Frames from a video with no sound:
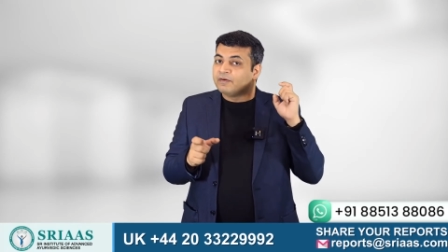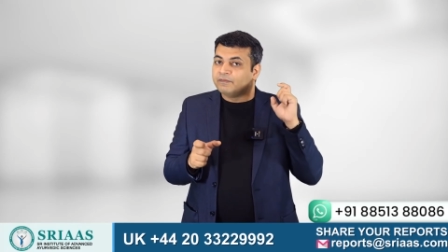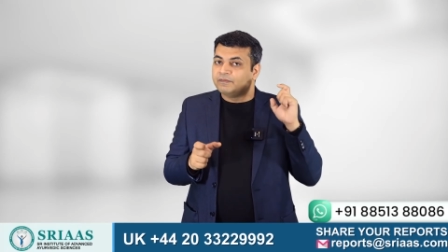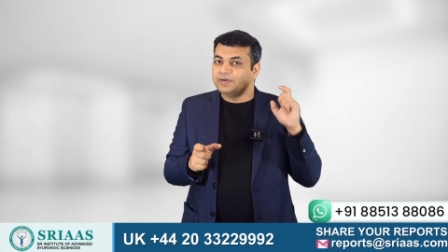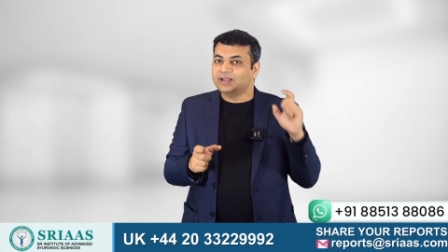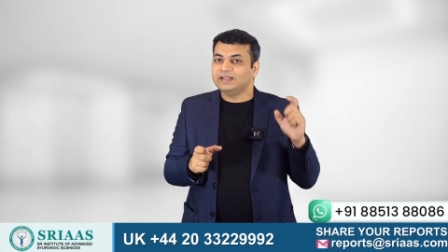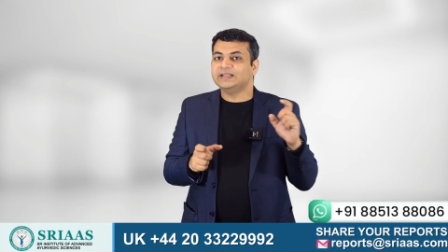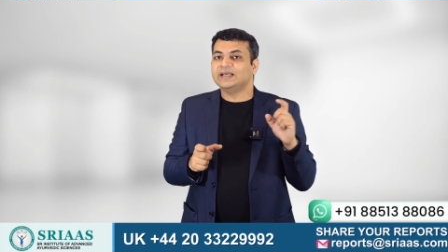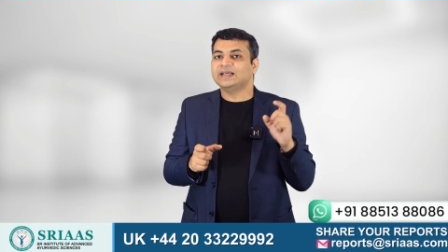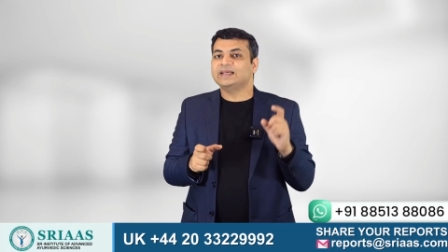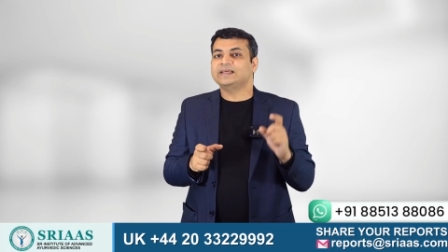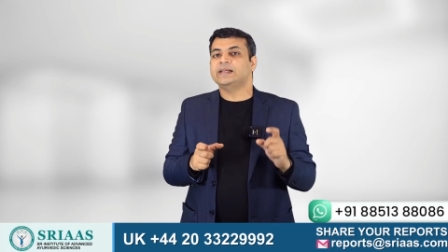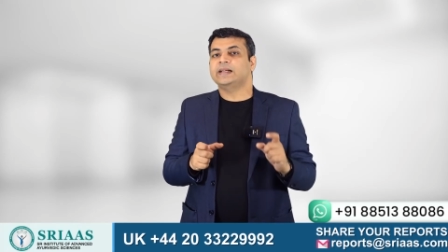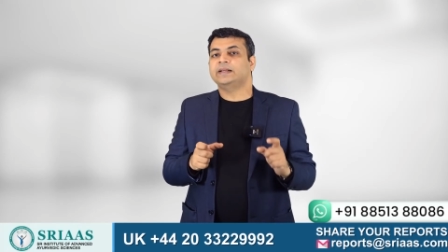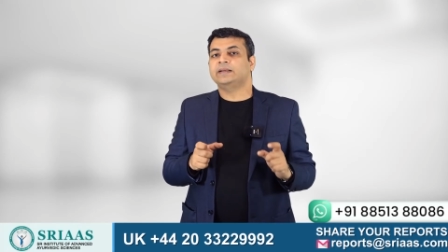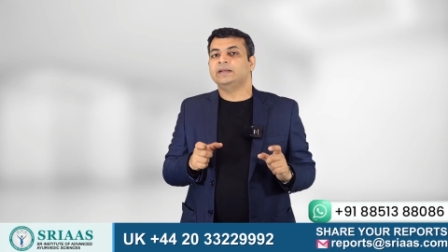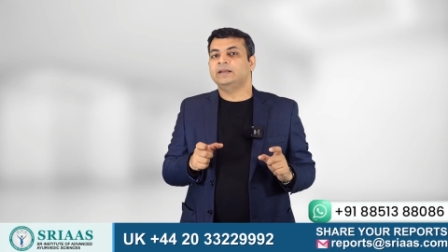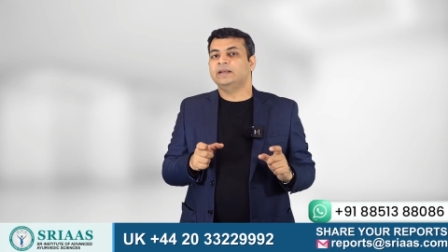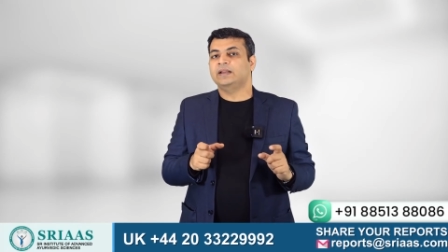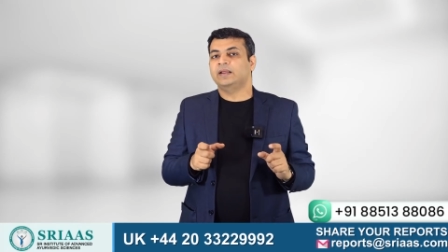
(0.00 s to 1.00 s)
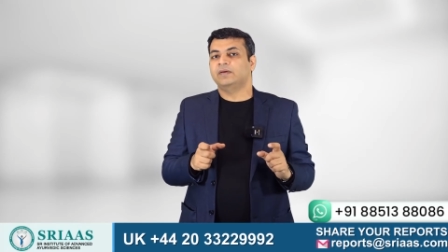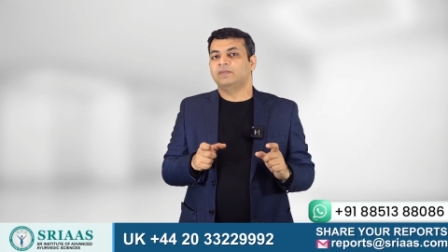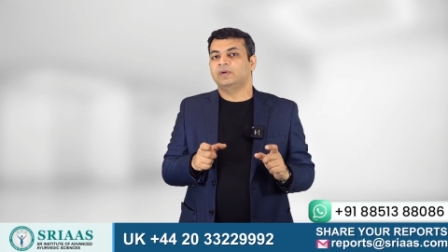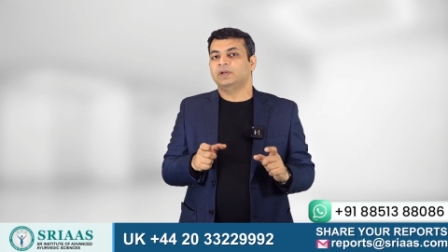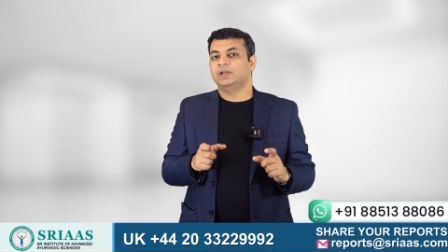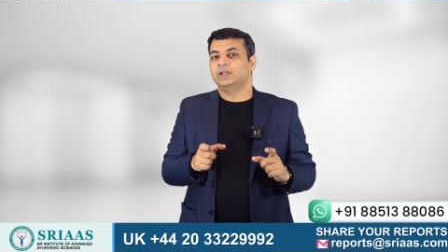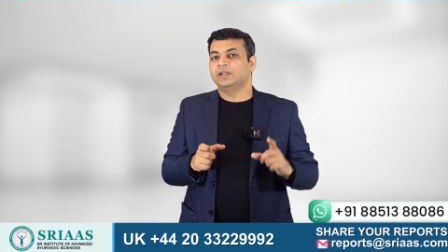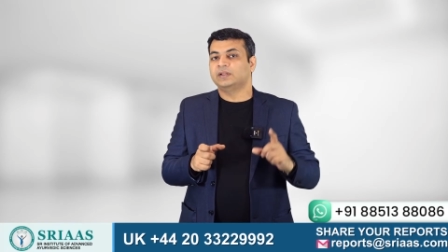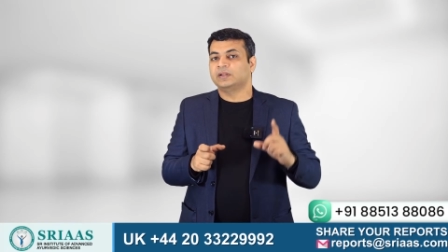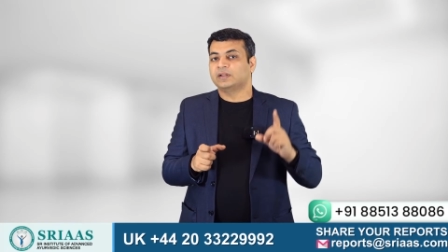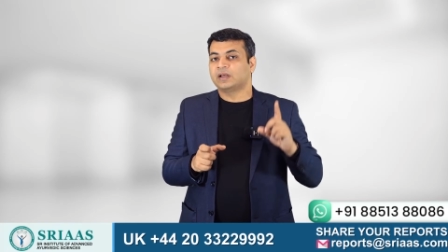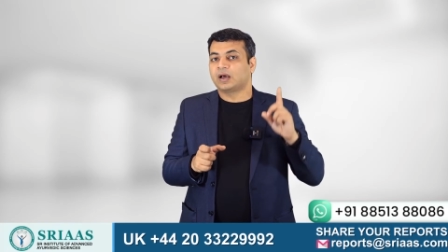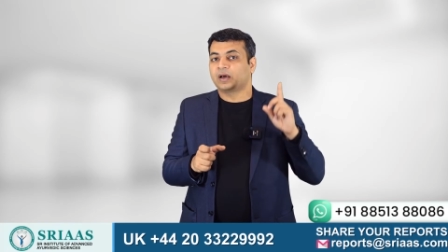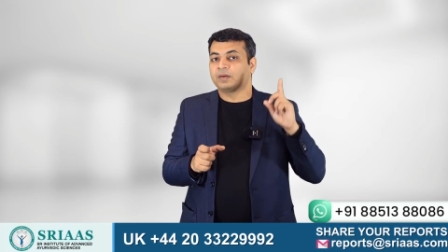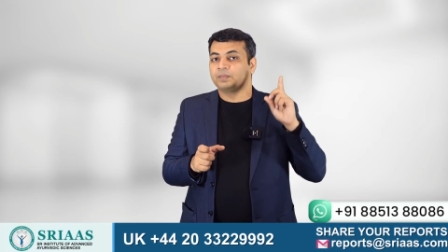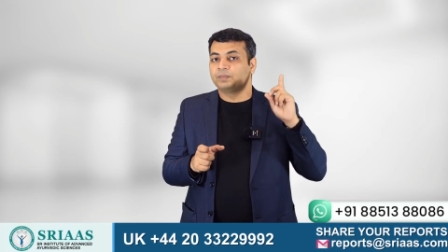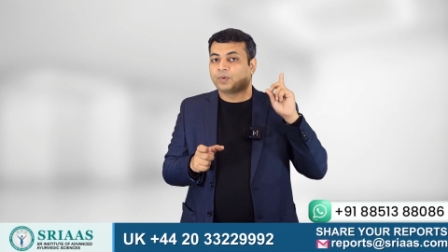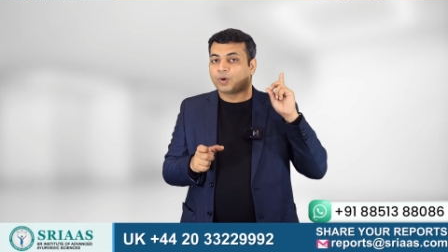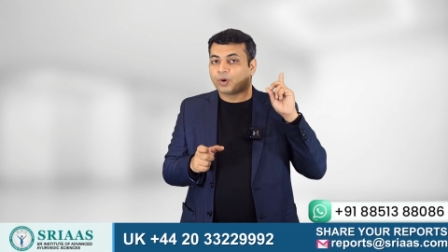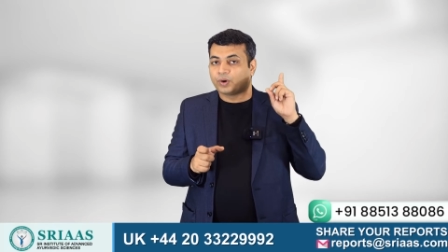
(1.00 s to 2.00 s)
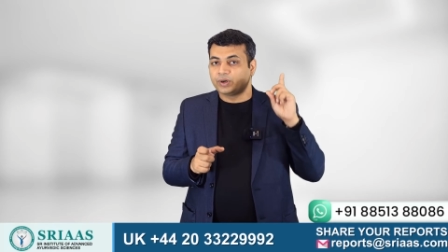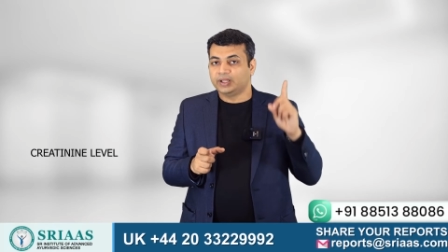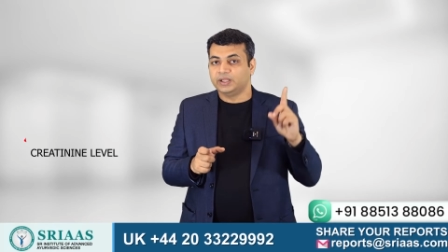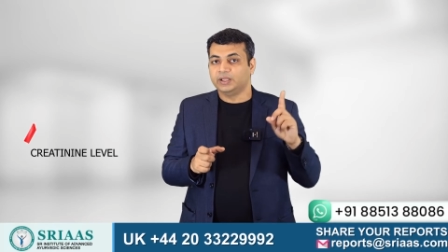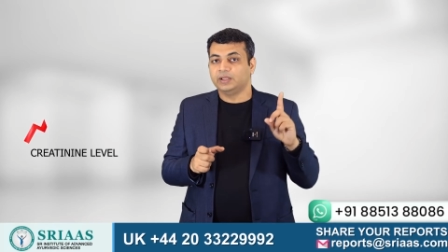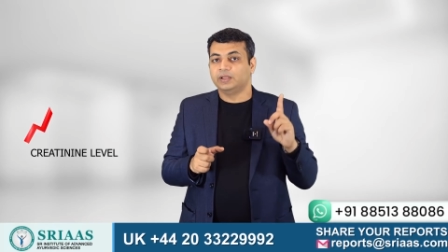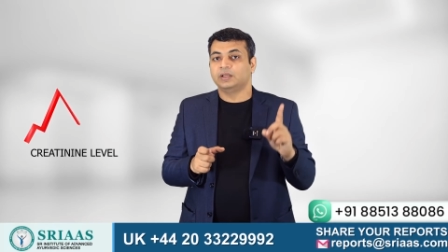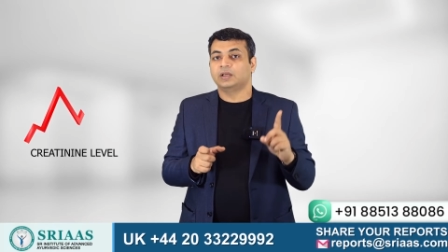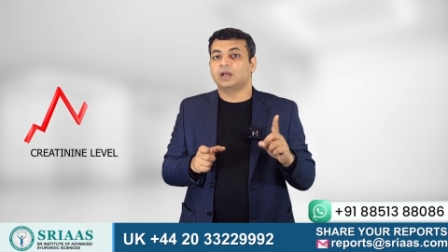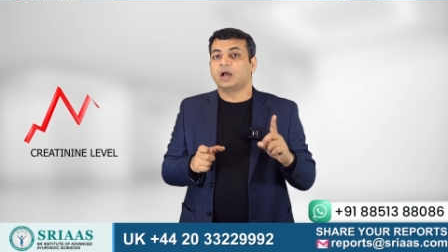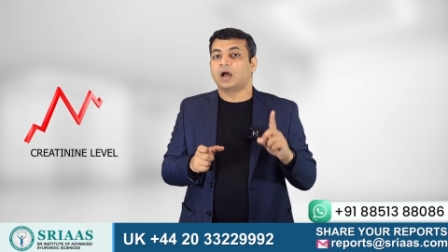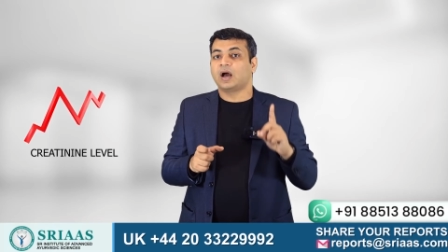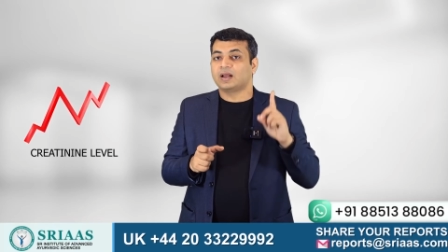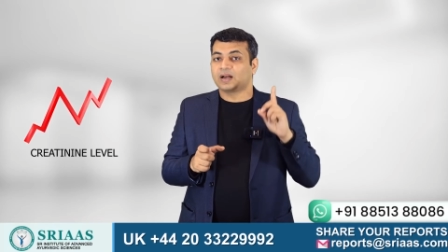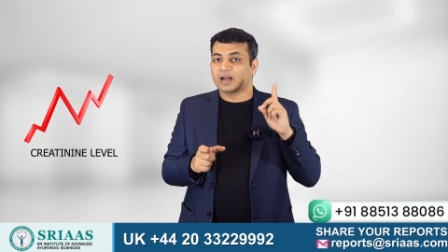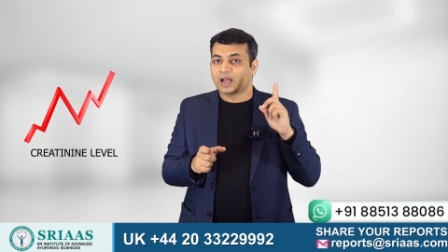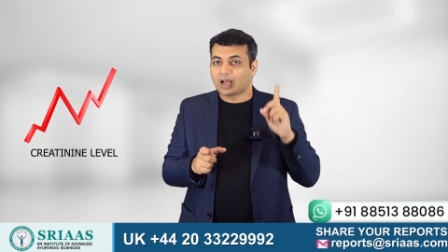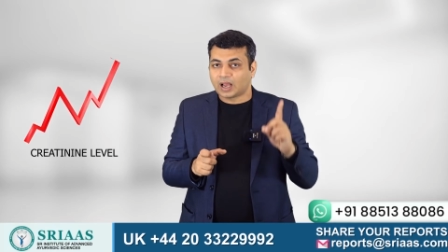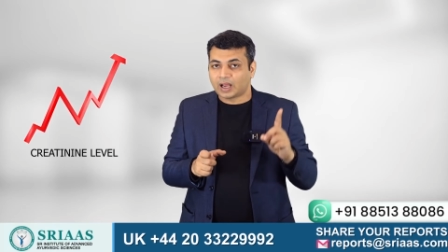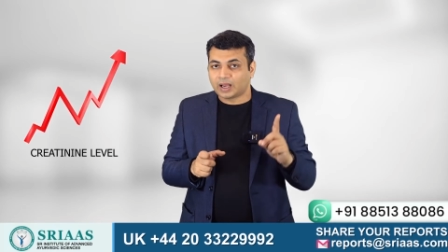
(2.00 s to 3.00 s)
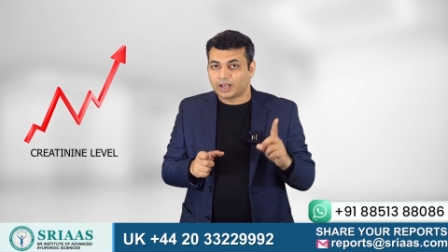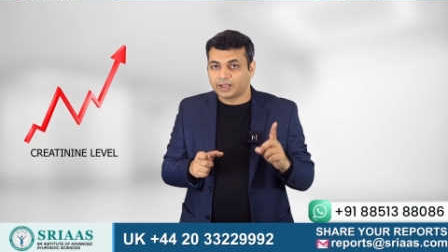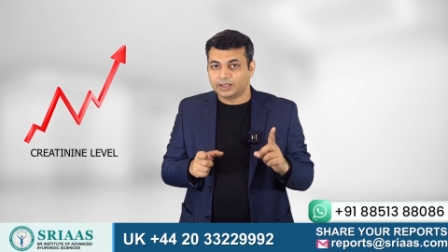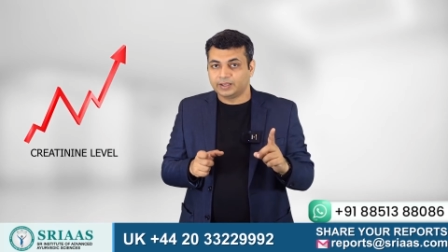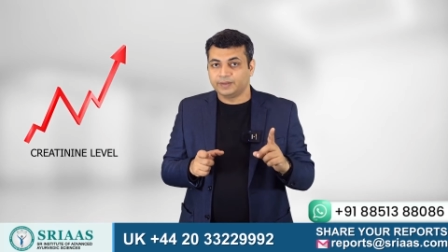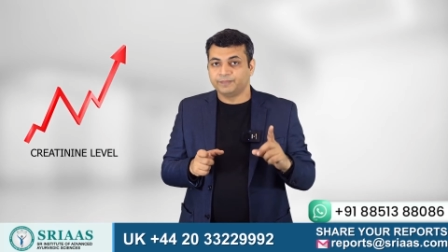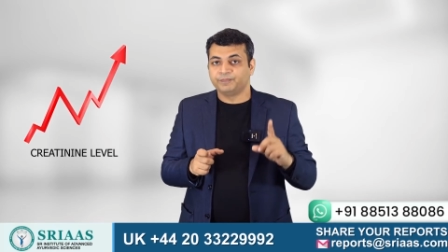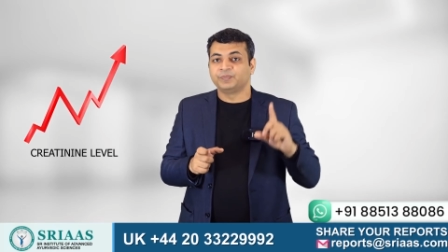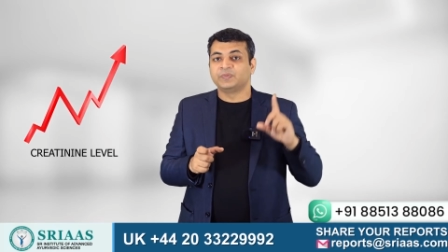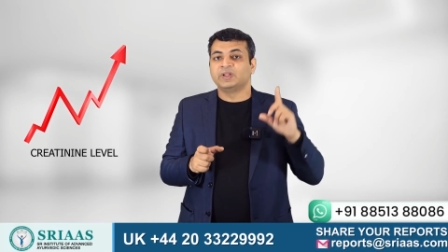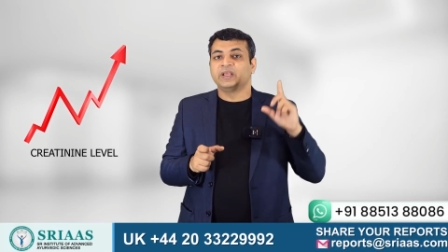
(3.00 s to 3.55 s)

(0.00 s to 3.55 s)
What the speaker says: When the creatinine level in our body are high,